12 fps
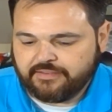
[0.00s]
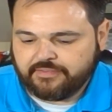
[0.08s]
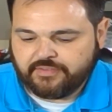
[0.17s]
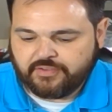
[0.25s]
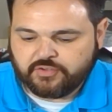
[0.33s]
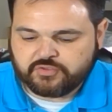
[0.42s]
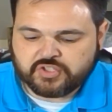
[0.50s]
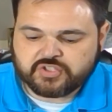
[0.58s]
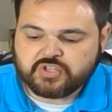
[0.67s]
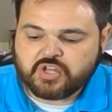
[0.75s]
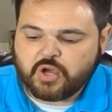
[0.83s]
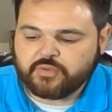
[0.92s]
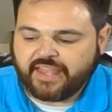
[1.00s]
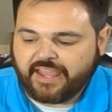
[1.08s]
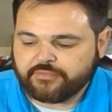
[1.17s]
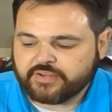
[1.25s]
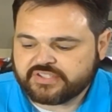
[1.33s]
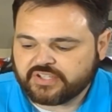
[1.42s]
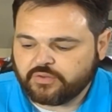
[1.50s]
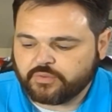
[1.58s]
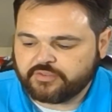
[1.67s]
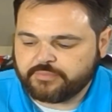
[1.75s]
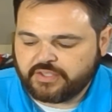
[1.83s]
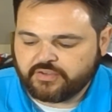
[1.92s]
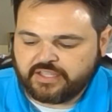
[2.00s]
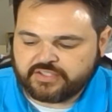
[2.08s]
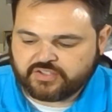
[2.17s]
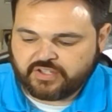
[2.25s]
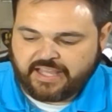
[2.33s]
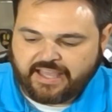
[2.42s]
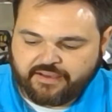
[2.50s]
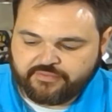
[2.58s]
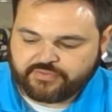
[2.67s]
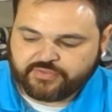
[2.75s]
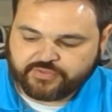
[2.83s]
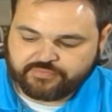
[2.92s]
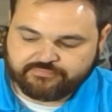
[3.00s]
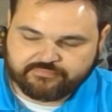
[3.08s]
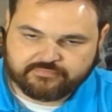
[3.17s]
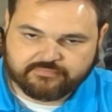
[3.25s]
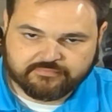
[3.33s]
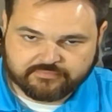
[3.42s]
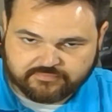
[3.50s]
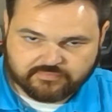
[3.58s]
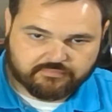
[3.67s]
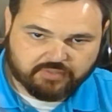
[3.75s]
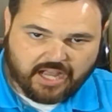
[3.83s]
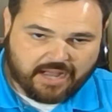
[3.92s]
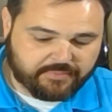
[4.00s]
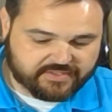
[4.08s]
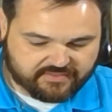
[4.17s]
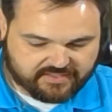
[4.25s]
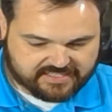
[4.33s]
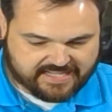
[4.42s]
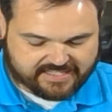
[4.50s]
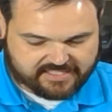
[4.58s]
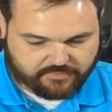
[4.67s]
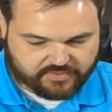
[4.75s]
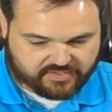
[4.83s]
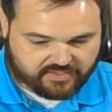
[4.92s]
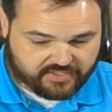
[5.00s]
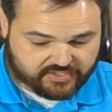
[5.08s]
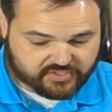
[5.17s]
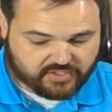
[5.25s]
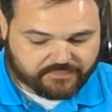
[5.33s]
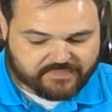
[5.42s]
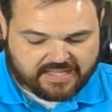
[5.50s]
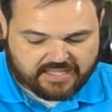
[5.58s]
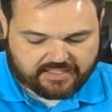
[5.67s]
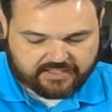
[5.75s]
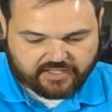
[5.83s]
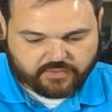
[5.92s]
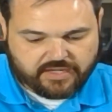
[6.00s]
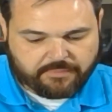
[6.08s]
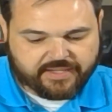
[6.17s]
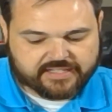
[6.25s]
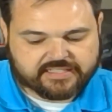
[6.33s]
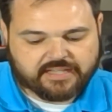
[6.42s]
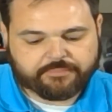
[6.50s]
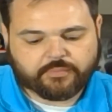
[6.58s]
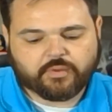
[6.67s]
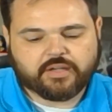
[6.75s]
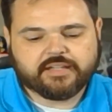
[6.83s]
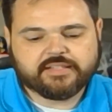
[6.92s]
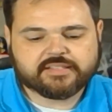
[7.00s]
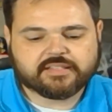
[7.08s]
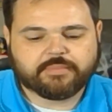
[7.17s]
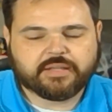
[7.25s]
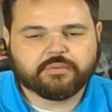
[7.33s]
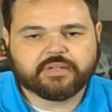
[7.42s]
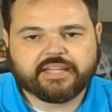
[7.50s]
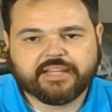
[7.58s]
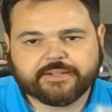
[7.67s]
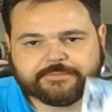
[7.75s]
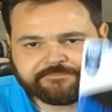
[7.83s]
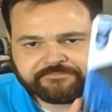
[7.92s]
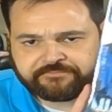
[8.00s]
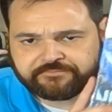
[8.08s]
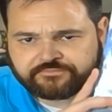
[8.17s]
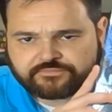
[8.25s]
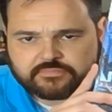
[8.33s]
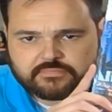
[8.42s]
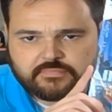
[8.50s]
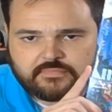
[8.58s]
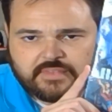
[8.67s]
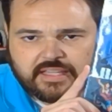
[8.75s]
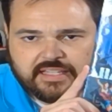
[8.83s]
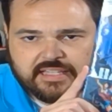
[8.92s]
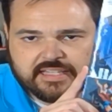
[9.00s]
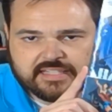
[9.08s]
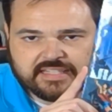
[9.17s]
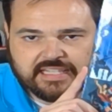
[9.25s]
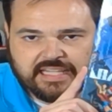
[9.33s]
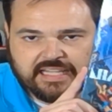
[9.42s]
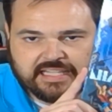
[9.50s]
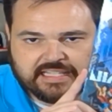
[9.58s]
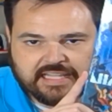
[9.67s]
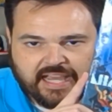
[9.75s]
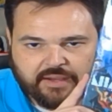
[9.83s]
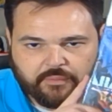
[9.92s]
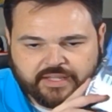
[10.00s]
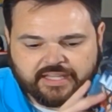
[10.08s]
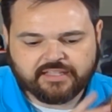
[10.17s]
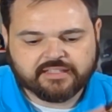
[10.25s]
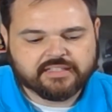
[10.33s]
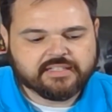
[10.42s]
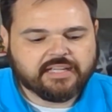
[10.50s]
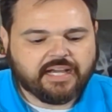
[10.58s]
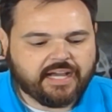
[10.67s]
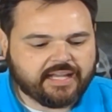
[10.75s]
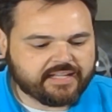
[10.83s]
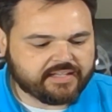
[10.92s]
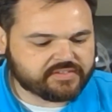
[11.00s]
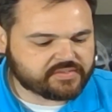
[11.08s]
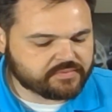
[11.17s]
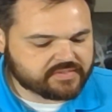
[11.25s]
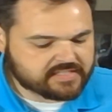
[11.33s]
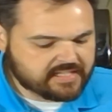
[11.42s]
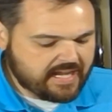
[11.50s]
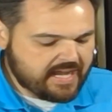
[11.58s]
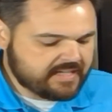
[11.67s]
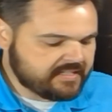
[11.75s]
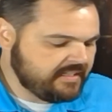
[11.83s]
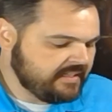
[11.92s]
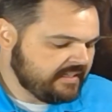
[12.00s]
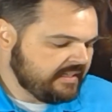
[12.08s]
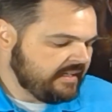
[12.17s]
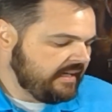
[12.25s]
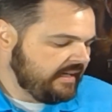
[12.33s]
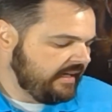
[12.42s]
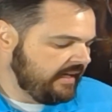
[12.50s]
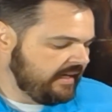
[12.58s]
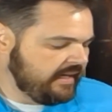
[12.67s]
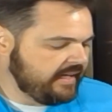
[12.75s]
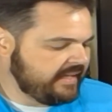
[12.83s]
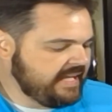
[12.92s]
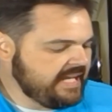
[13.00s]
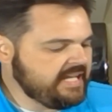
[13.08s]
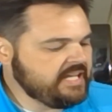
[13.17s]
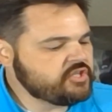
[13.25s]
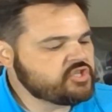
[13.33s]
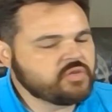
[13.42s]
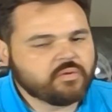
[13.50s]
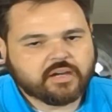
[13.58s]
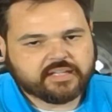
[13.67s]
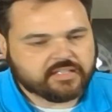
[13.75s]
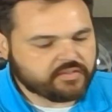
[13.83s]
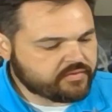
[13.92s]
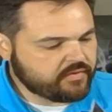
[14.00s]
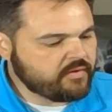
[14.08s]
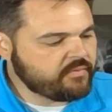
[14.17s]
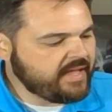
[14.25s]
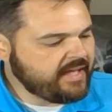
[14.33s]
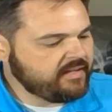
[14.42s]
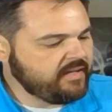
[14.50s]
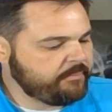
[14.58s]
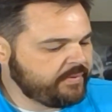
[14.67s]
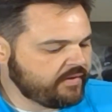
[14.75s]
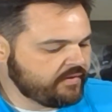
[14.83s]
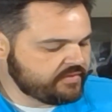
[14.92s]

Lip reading: you just know that every single one of them that you get is going to have copies of the exact same ones of this. So the other one I picked up was the big one here, is the Nightwing. Now this one's got a key issue on it. I'll throw that up here on the